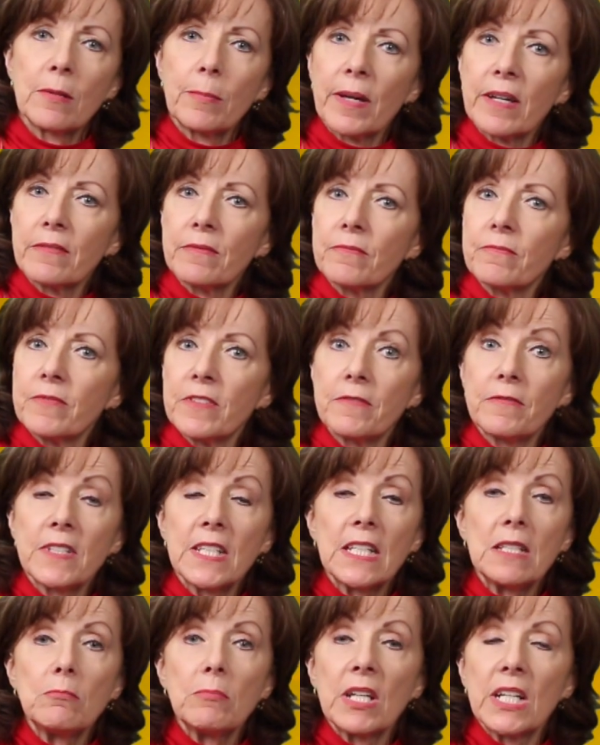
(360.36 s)
in about
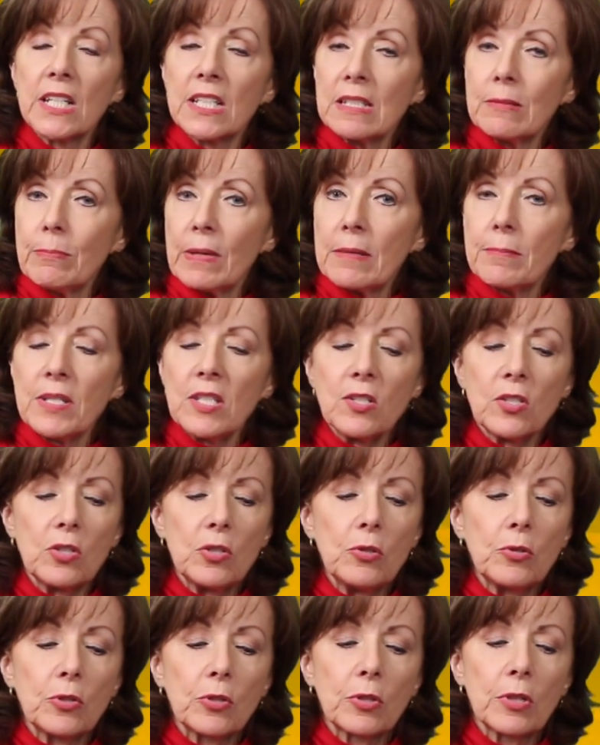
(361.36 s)
15 minutes, maybe
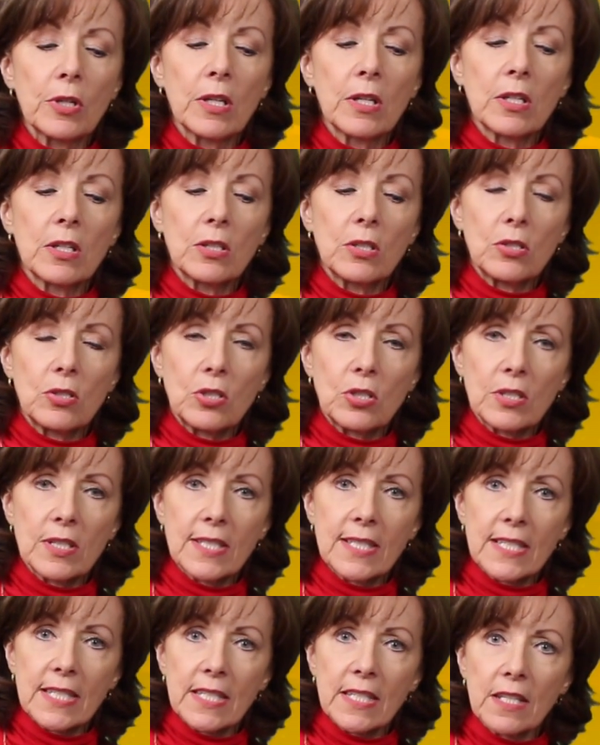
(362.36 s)
sooner, you should
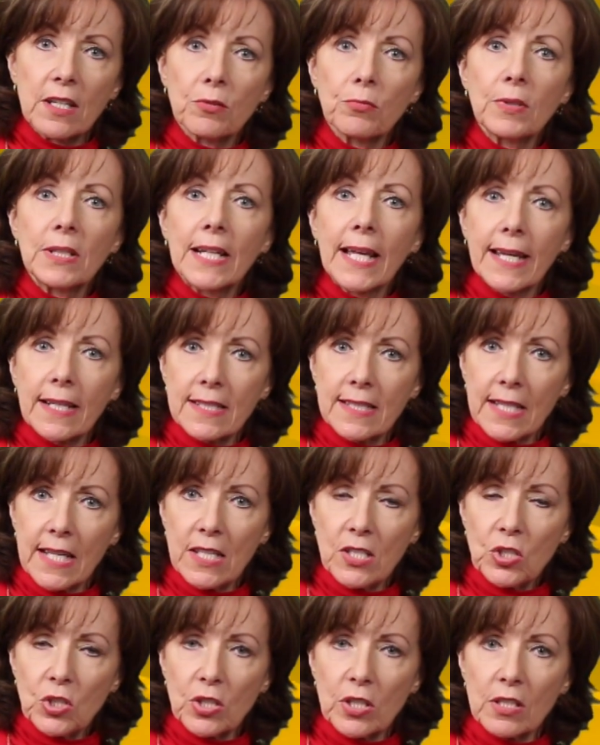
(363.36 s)
see a
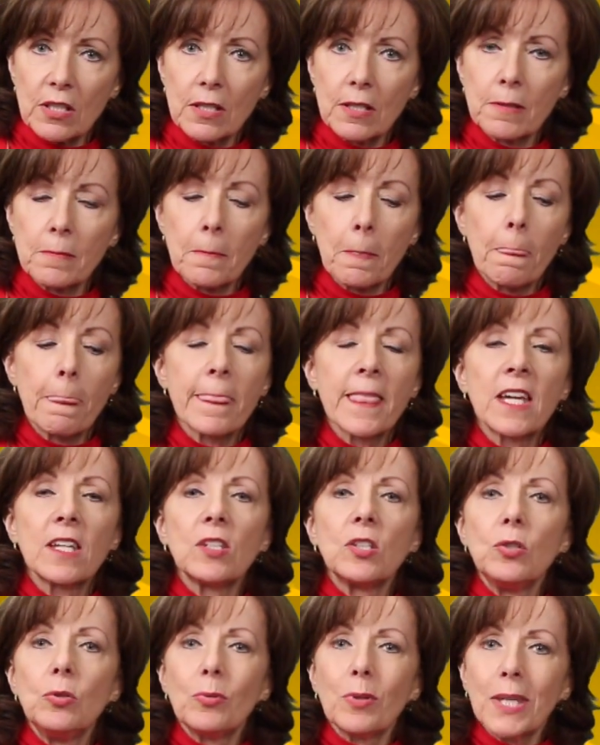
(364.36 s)
relaxation.
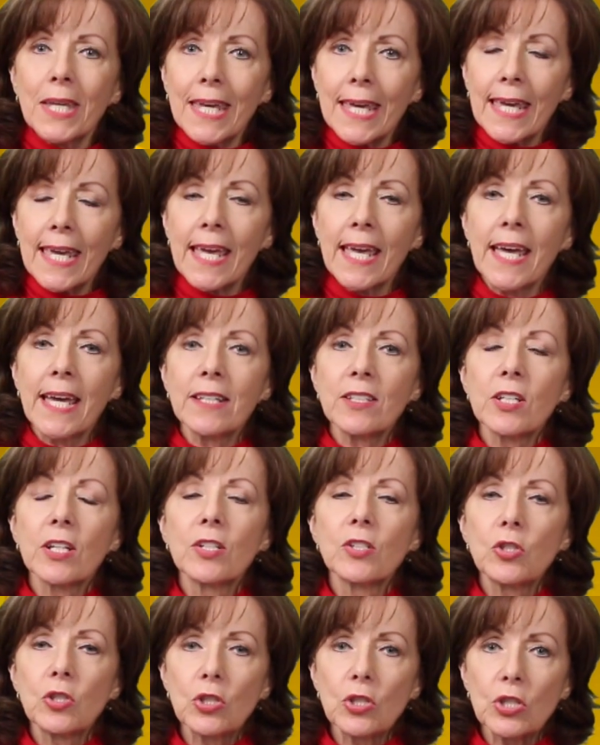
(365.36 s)
You can't
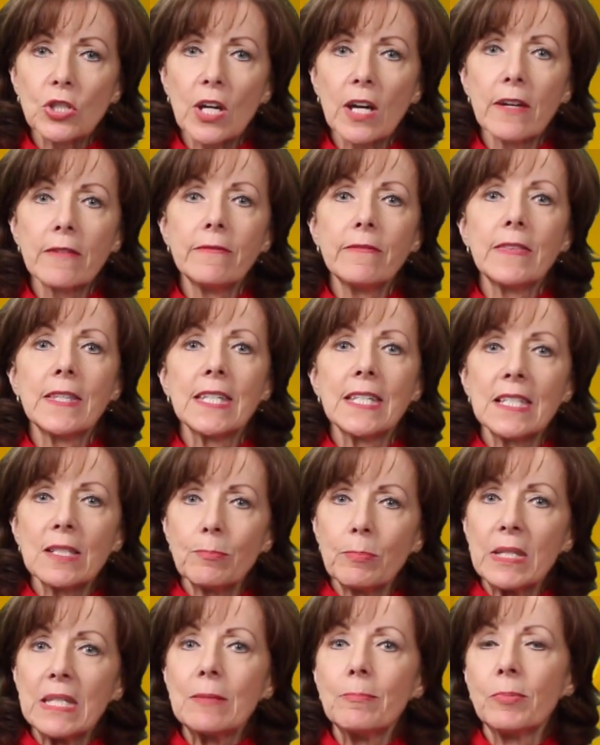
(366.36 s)
shove these
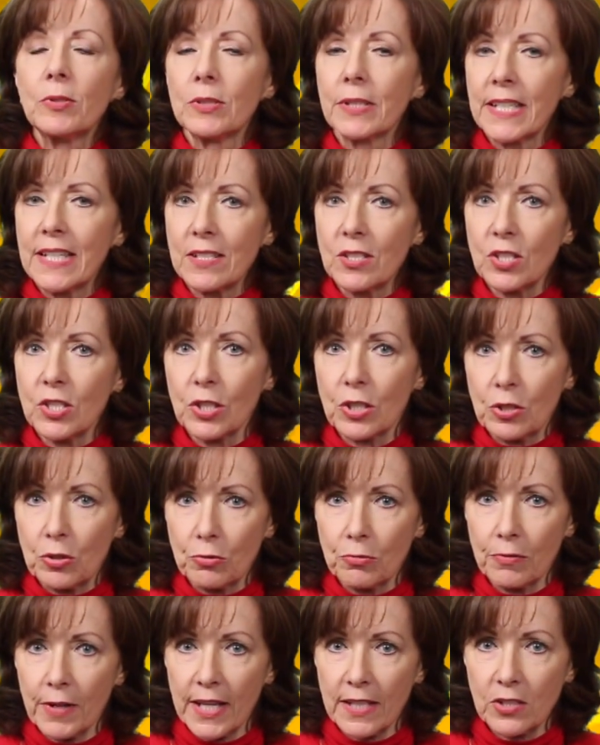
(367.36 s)
people into
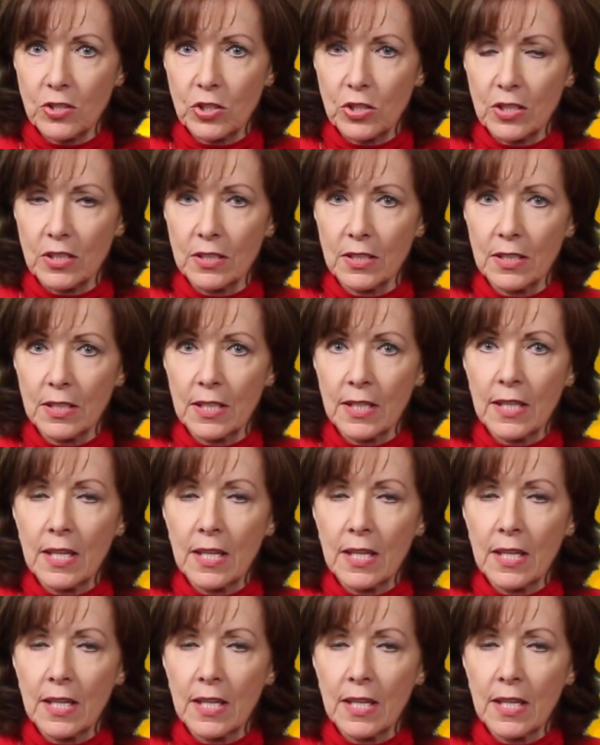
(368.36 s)
correction.